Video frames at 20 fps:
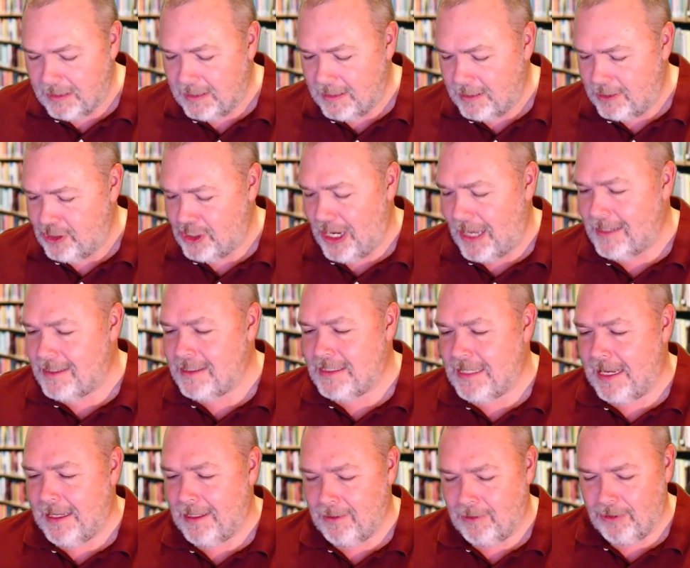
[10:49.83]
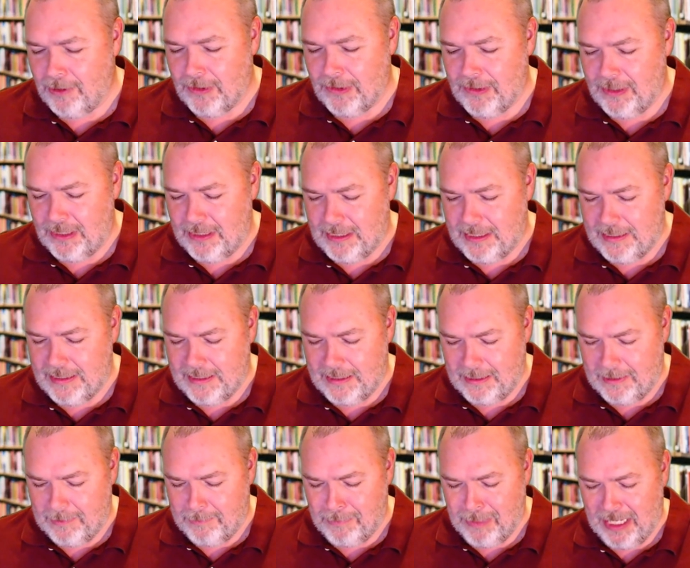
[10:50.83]
John Taylor is
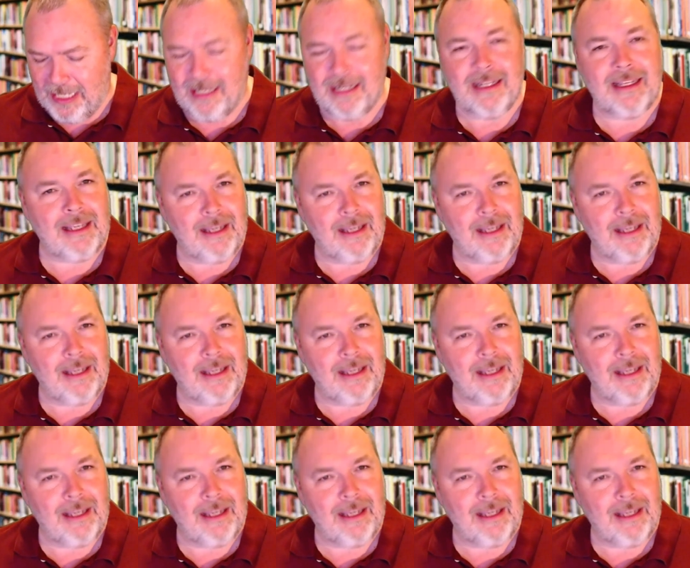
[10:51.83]
the main